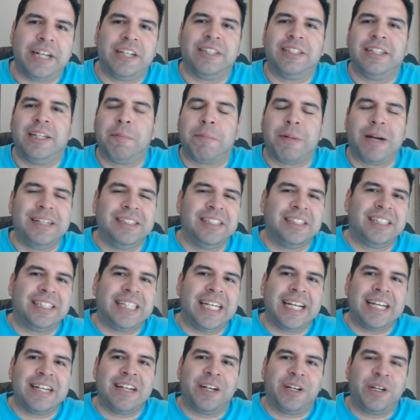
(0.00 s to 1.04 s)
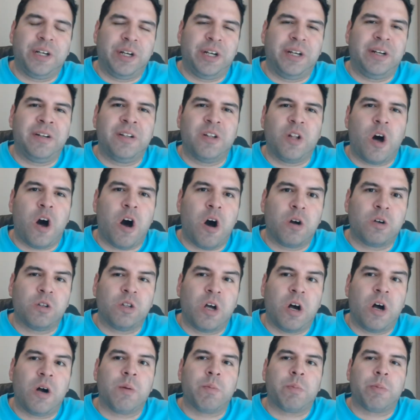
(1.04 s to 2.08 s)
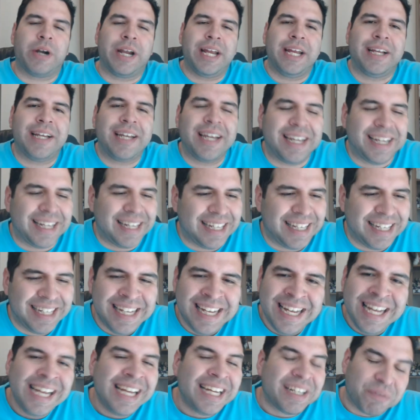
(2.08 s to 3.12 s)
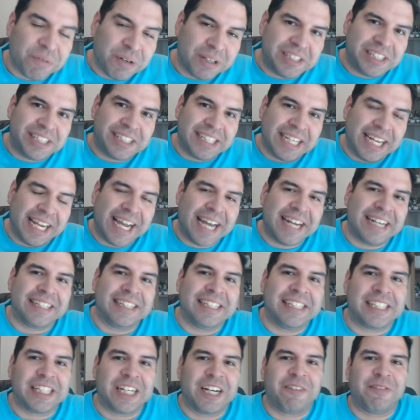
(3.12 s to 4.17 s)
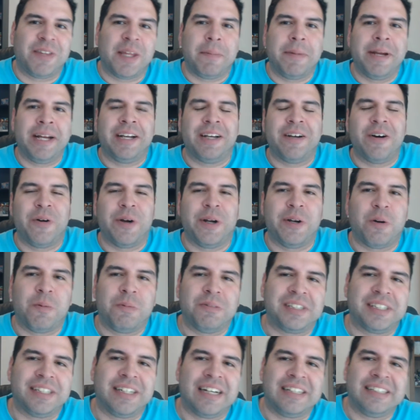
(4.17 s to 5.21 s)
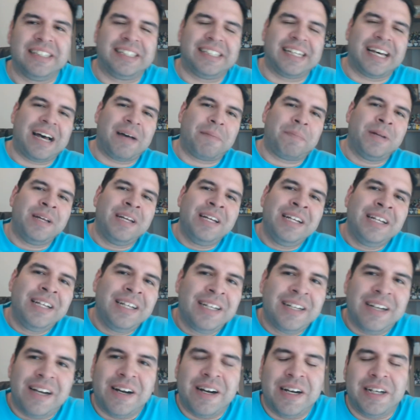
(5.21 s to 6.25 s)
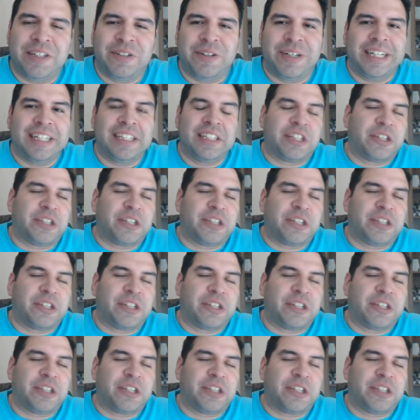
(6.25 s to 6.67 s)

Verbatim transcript: They're probably just taking a good, long, long break, which they kind of deserve. They've been going almost non-stop, 31